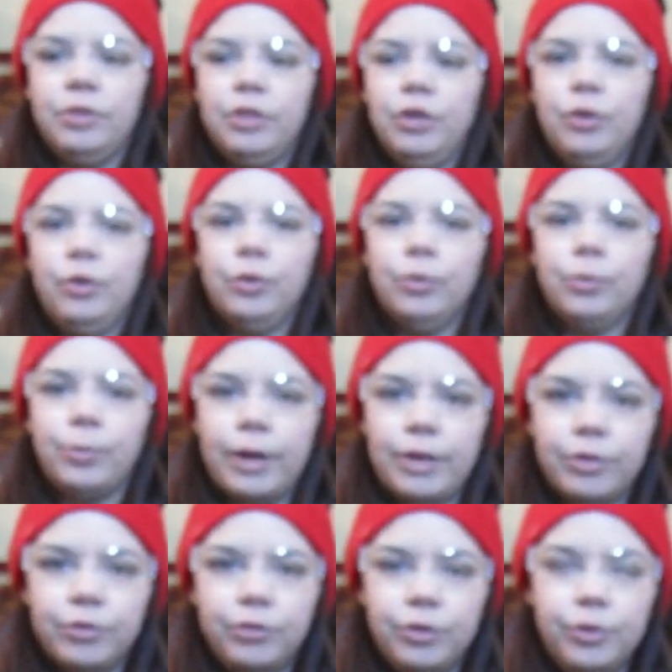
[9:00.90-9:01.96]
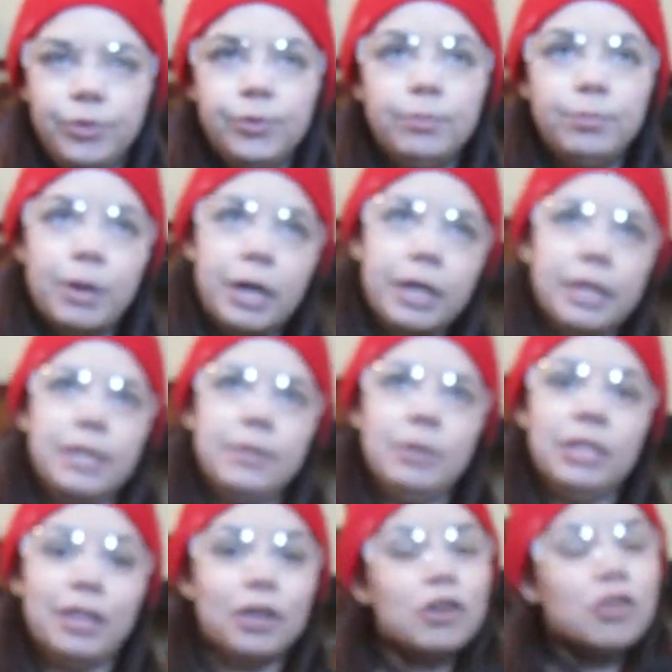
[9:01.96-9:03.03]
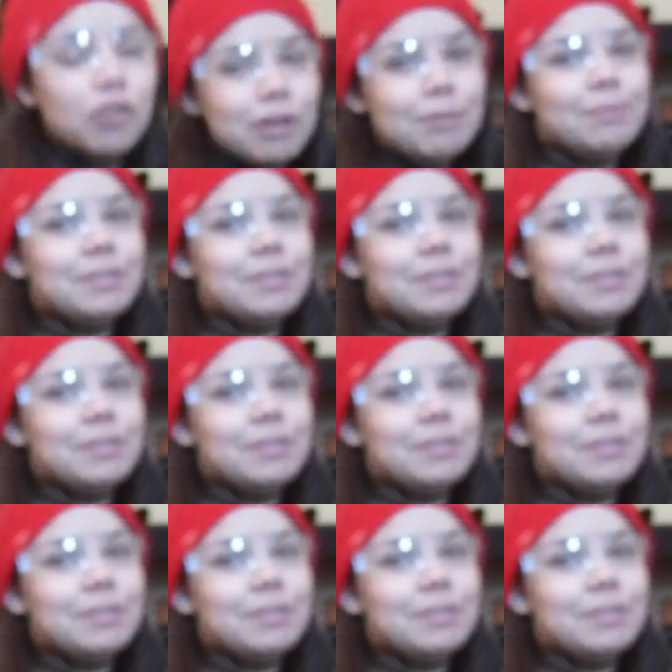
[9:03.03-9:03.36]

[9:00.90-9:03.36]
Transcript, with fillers: video rather soon, probably going to be like a crib